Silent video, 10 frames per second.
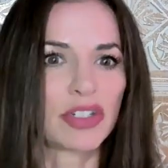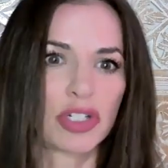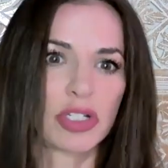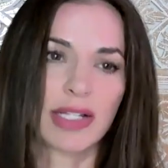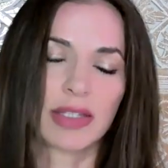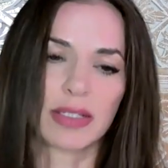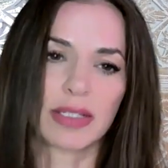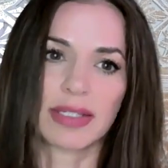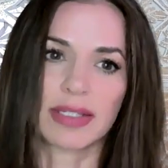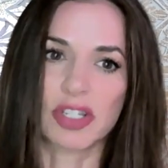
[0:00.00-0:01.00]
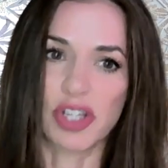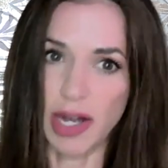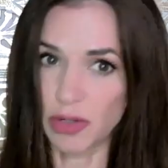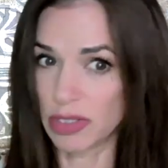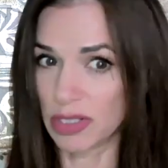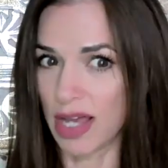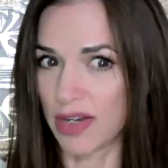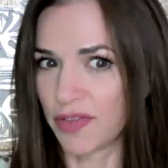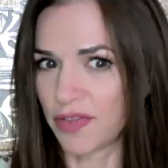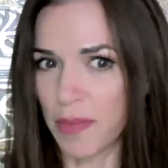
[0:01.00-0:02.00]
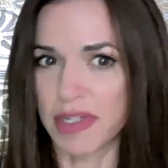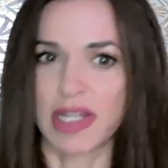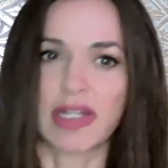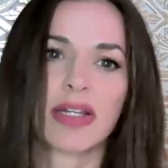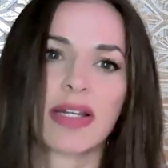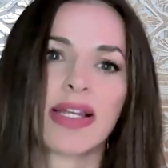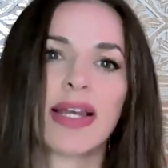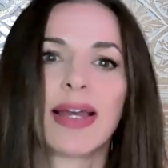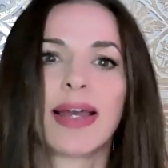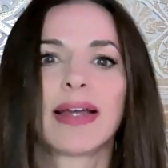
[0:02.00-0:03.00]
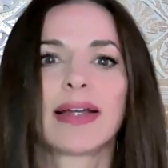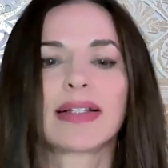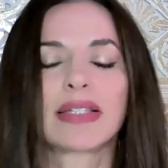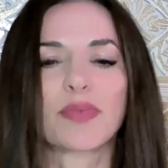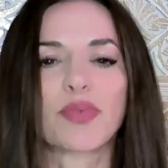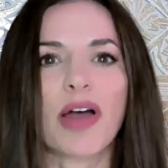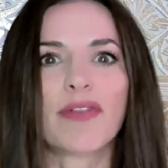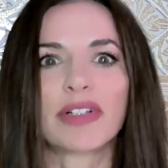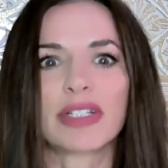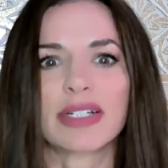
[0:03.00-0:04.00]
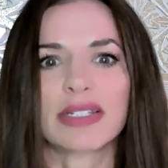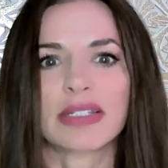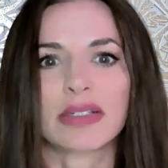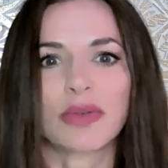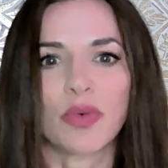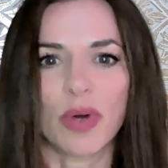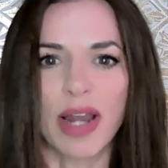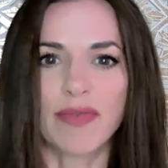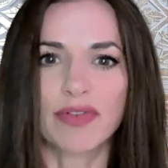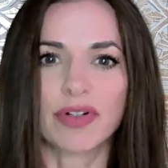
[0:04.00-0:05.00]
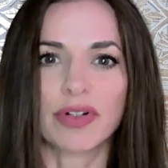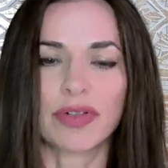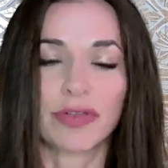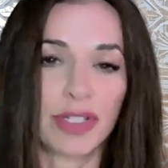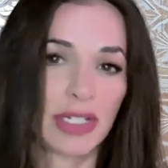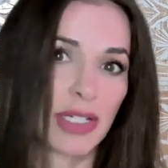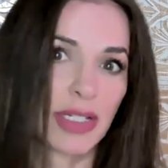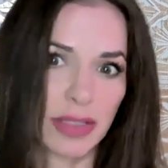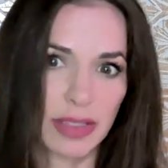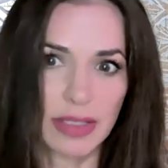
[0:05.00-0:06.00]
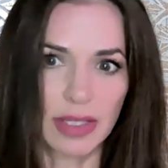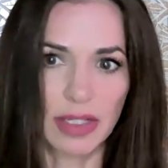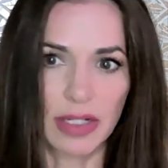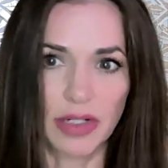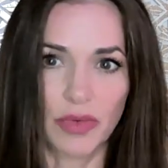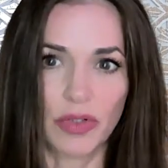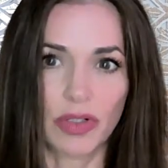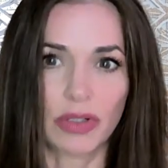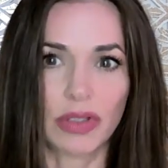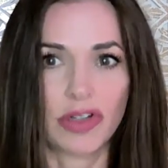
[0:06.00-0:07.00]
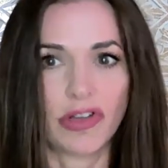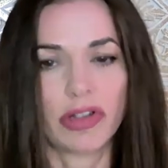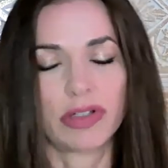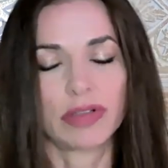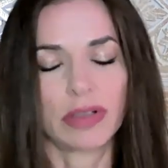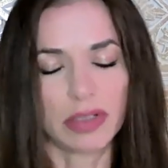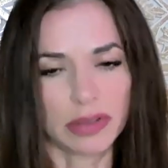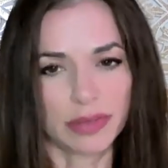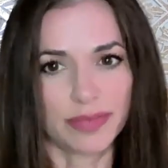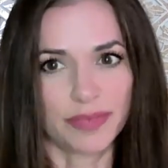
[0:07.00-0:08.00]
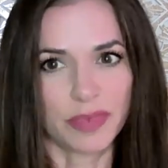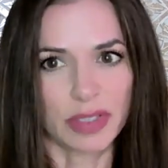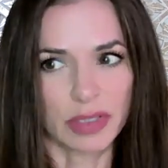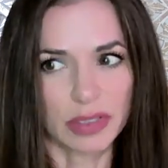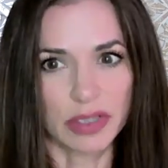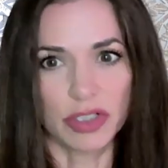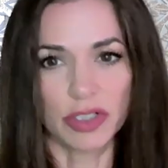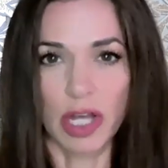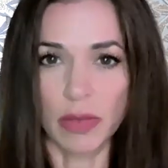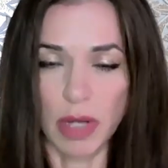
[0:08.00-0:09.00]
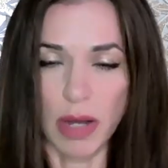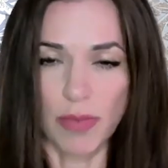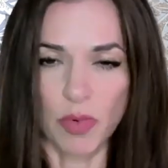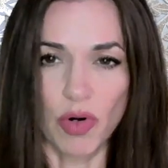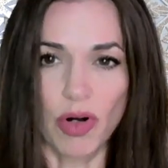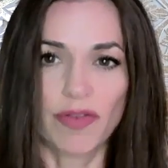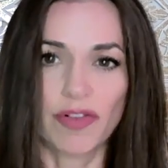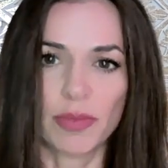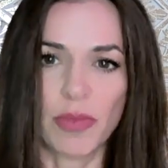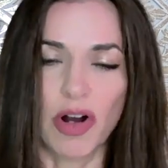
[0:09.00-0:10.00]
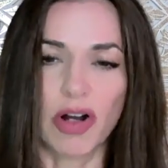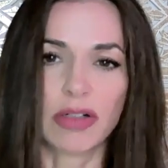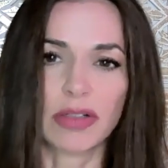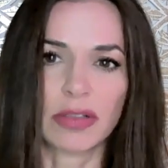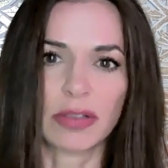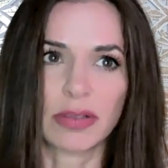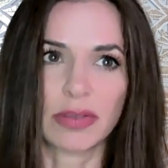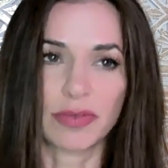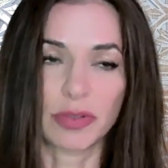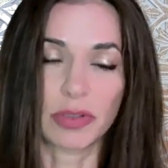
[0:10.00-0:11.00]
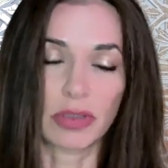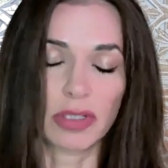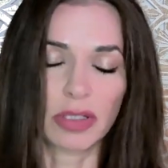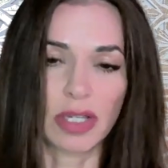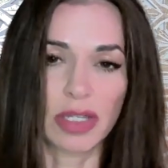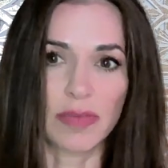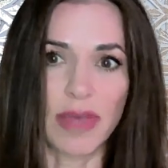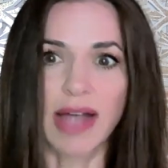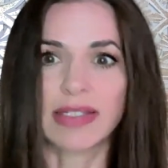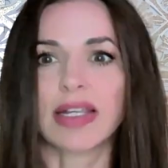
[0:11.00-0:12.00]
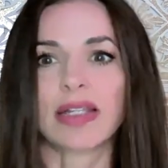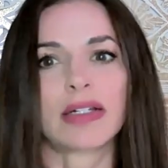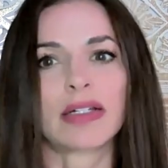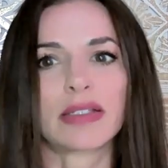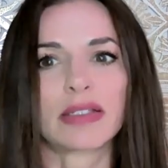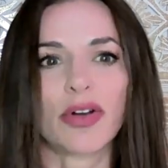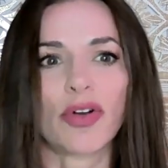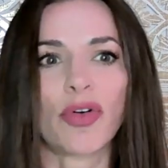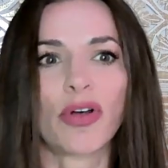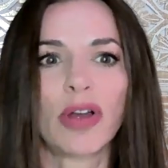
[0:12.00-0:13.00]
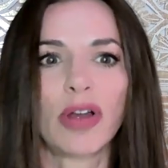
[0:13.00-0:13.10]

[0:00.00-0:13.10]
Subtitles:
just like the shadow side of femininity is prevalent whenever Venus is in the underworld. This could come up more for Mars in the masculine. So